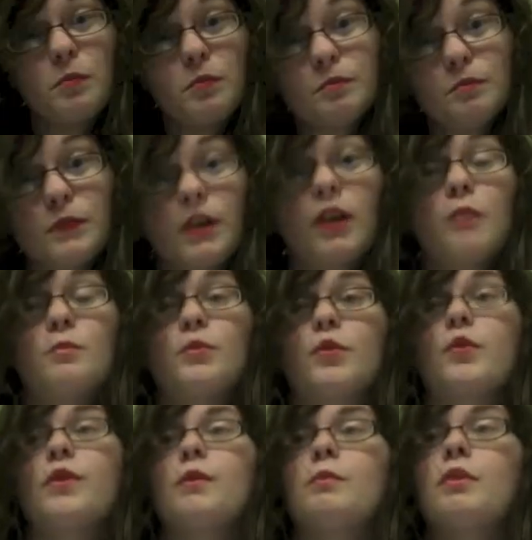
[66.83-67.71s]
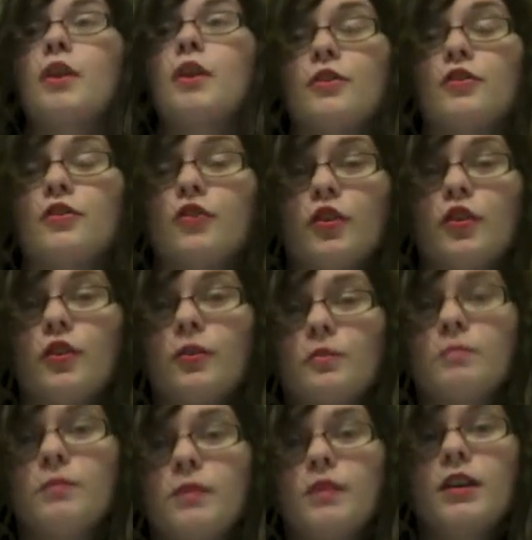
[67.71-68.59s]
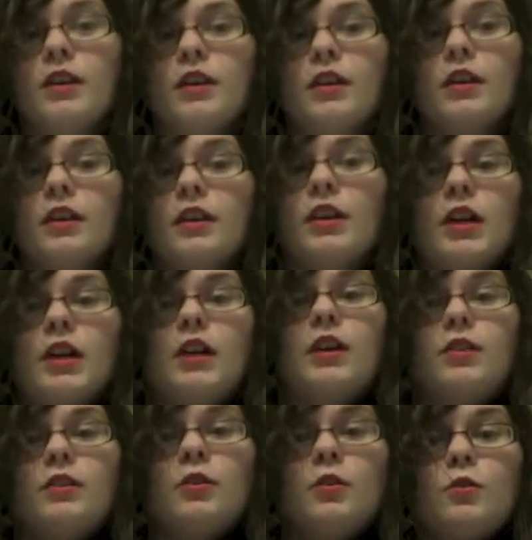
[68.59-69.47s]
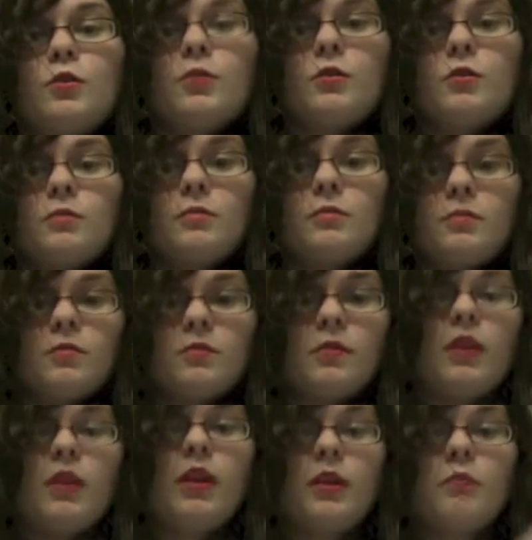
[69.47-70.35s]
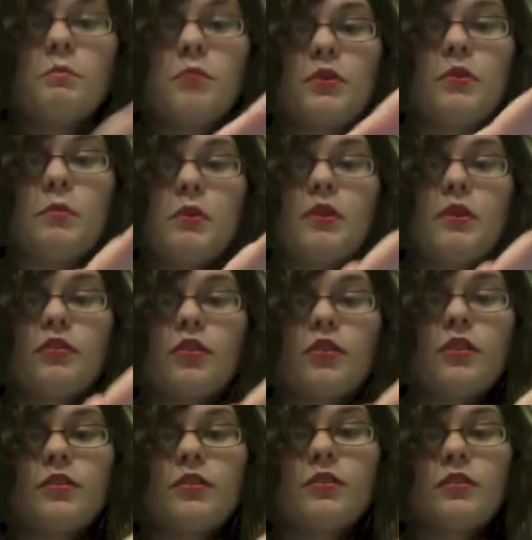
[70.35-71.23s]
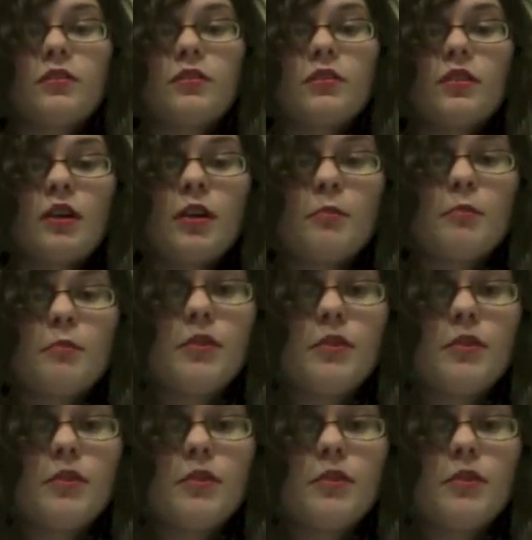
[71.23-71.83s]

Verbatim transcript: cap comes with a plunger, and you like put the plunger on